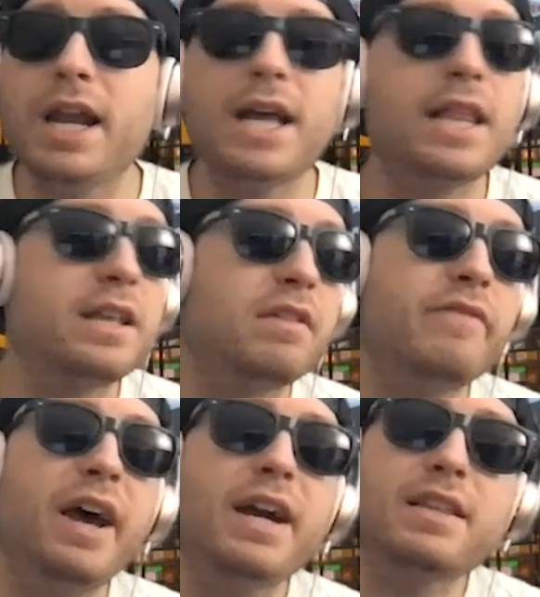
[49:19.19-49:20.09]
I like the
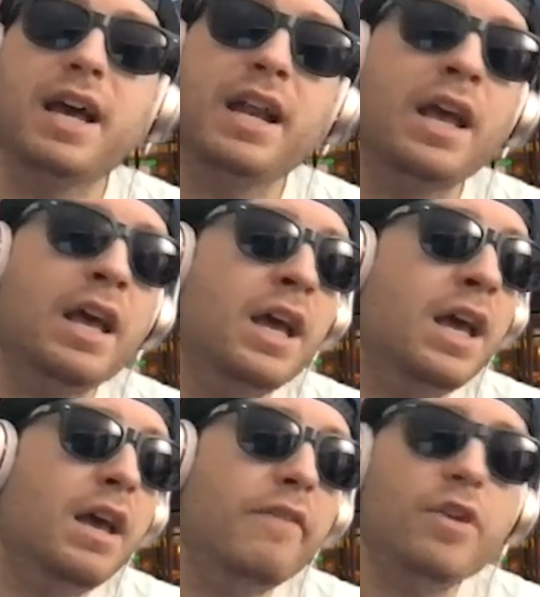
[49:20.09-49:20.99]
fact that
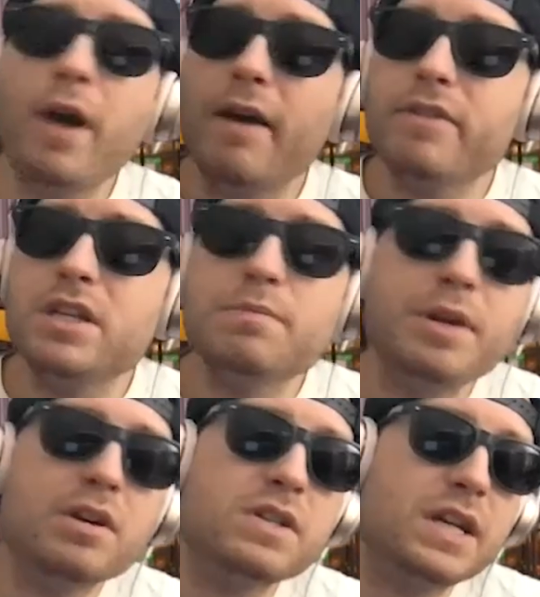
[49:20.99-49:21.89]
if you have these
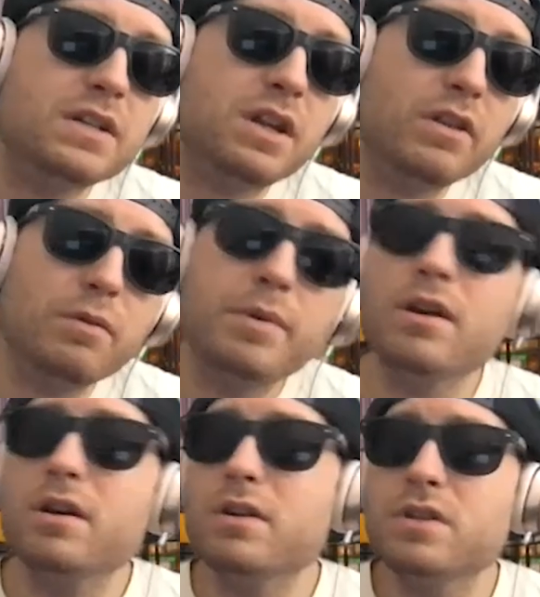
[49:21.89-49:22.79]
beers next to other
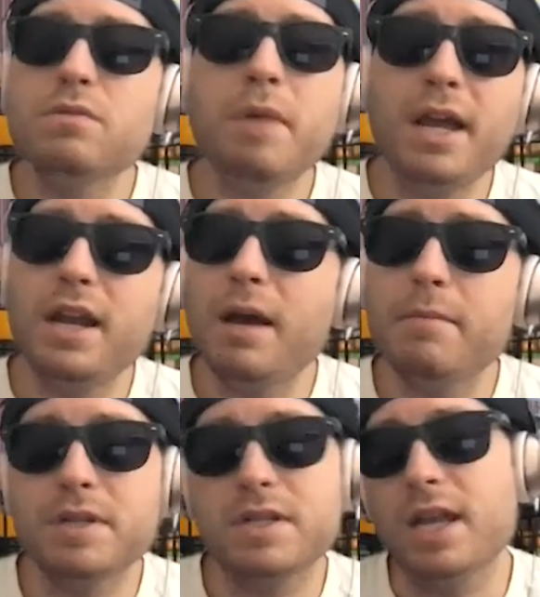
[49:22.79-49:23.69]
beers, you may
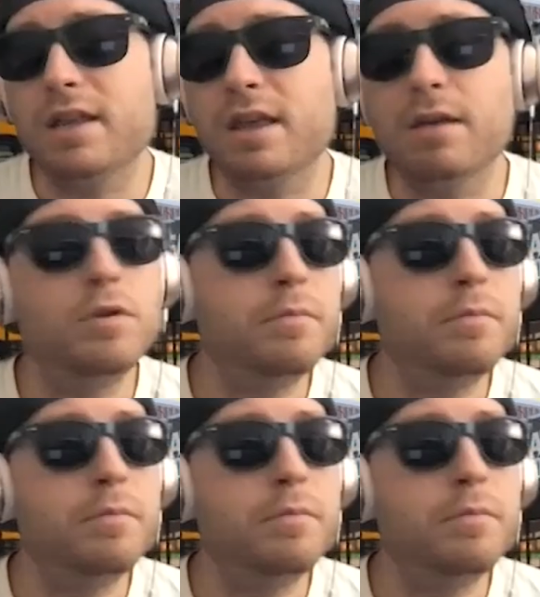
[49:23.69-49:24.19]
not mistake them.